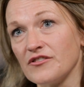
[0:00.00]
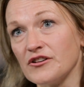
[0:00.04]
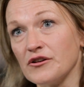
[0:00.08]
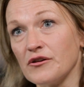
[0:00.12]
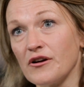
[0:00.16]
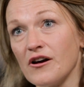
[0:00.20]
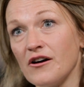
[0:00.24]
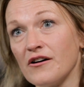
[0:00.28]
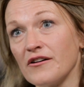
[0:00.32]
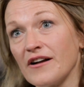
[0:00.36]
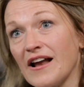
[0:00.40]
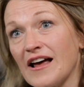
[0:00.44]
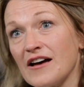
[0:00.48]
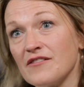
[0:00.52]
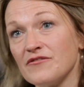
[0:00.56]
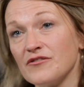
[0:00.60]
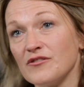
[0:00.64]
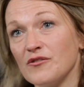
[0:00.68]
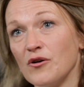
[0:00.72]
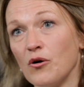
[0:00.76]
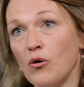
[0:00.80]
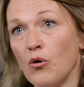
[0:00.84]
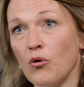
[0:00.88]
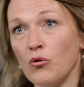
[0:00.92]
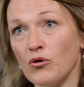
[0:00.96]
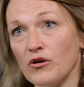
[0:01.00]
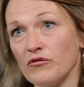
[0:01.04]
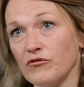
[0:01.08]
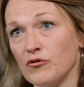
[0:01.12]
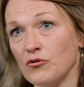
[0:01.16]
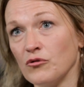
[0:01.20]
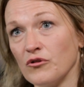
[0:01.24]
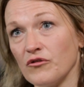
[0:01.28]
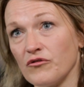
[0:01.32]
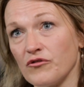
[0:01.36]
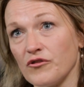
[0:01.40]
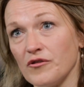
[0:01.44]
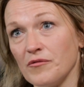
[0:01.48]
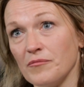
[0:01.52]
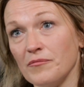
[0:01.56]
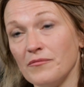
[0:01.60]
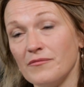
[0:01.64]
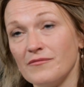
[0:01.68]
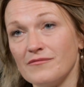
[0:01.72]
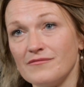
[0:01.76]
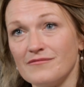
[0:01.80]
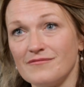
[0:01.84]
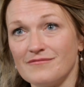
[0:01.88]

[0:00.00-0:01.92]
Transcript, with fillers: and you can't have all of all of them,